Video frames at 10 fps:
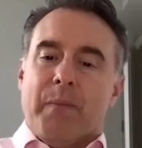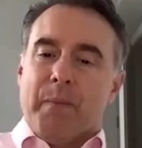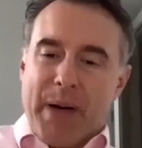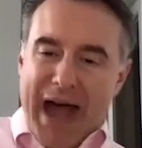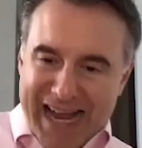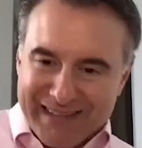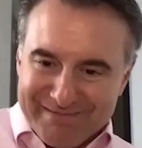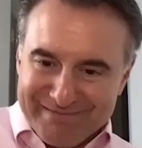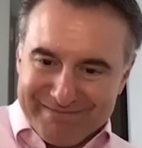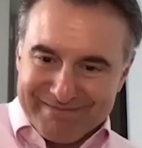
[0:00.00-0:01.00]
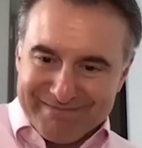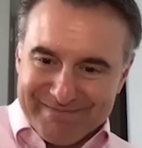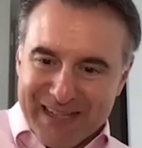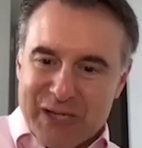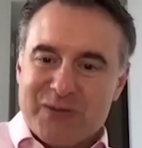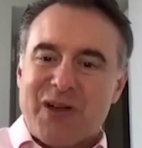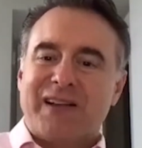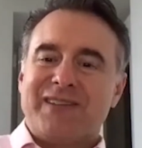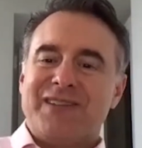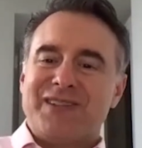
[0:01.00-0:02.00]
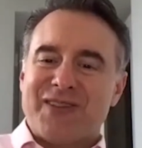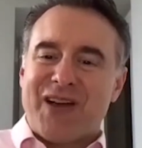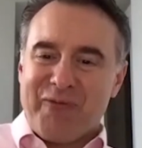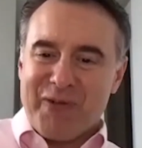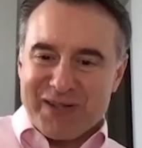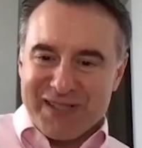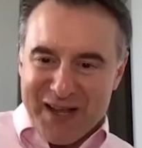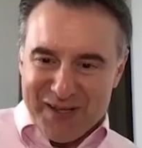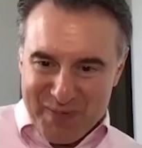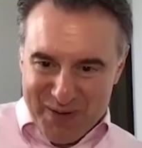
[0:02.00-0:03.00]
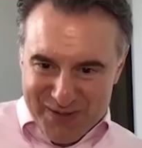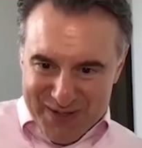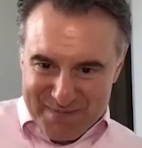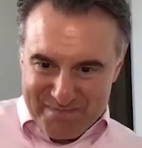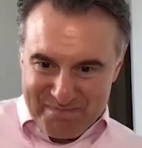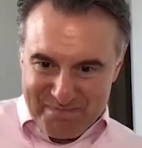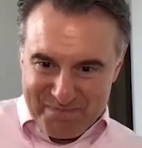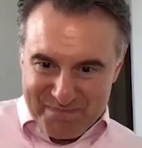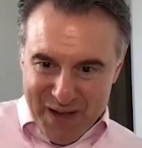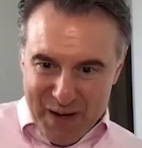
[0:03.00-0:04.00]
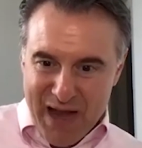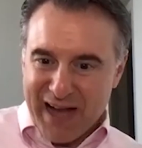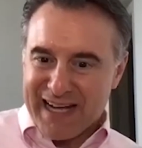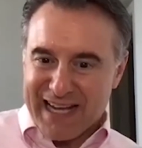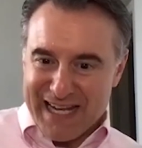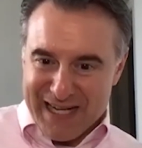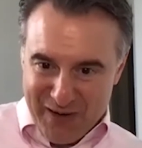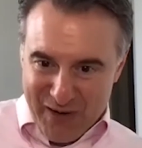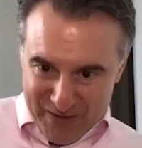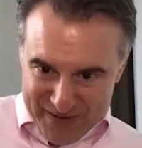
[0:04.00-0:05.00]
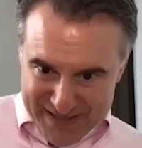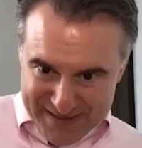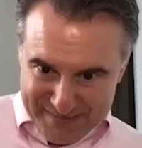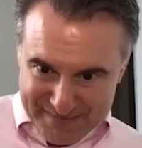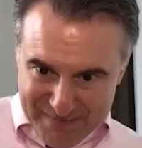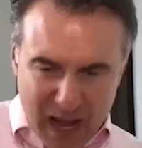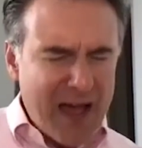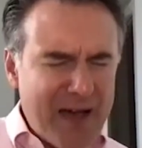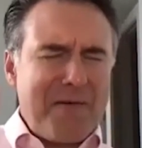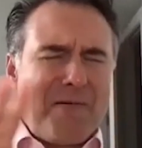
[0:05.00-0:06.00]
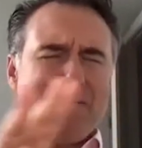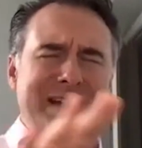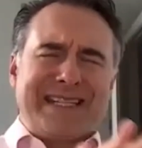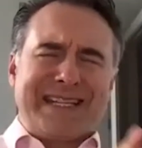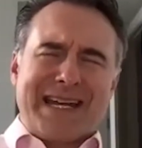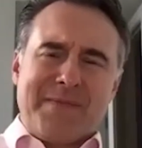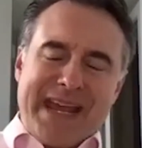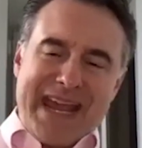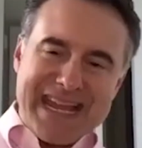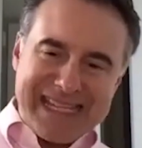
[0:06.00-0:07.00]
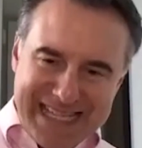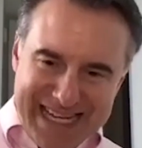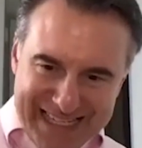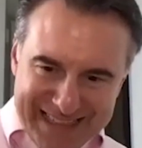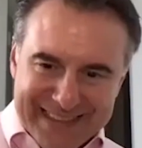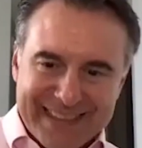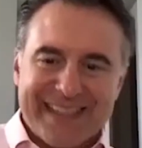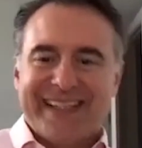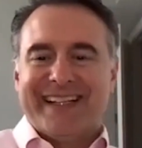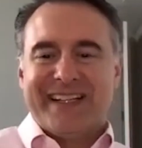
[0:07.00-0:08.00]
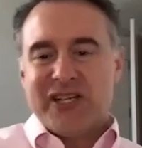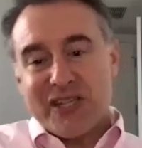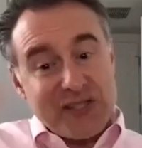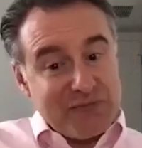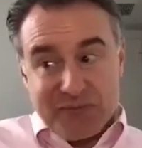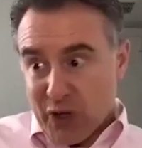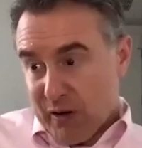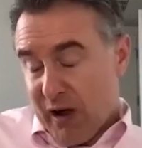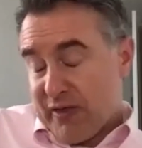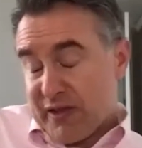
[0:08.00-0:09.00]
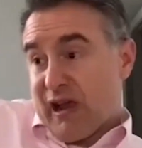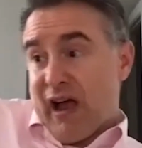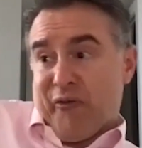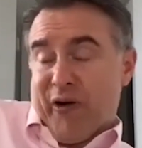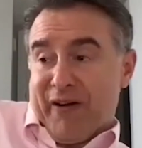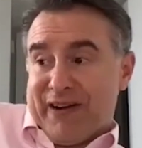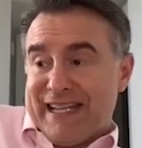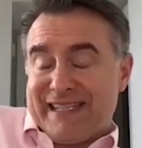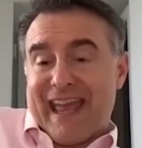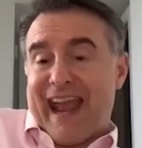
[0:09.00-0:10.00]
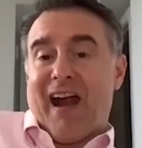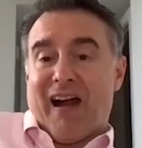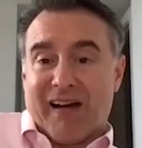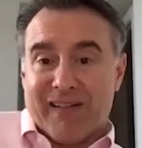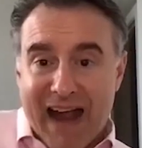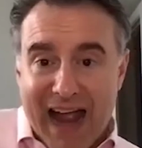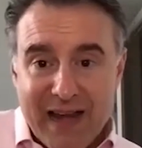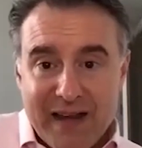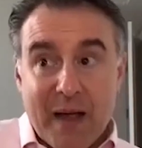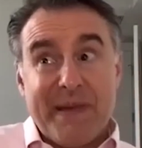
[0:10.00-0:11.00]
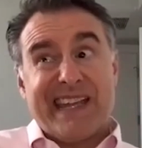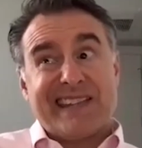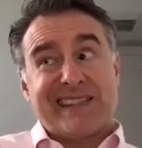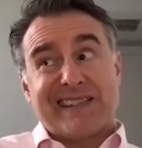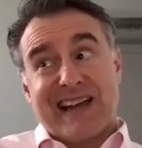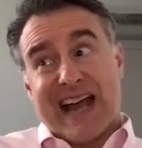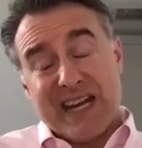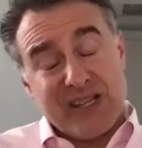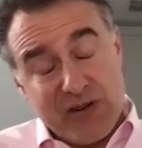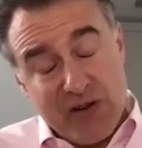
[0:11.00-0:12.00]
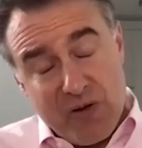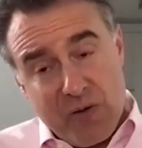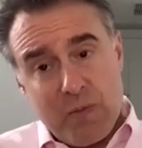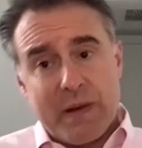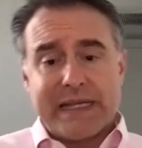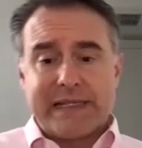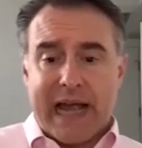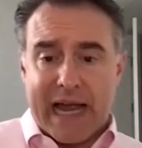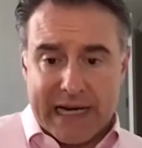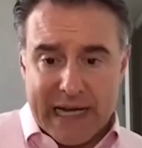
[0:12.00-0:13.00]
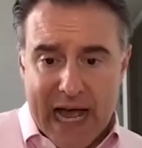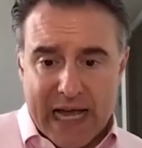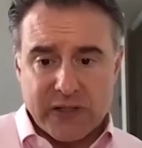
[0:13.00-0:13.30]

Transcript: But when you talk to the software salesperson, they're not going to get into all this. Oh, it's going to be easy. You just turn on the software and it's there, right? I mean, it's kind of true, but it's kind of not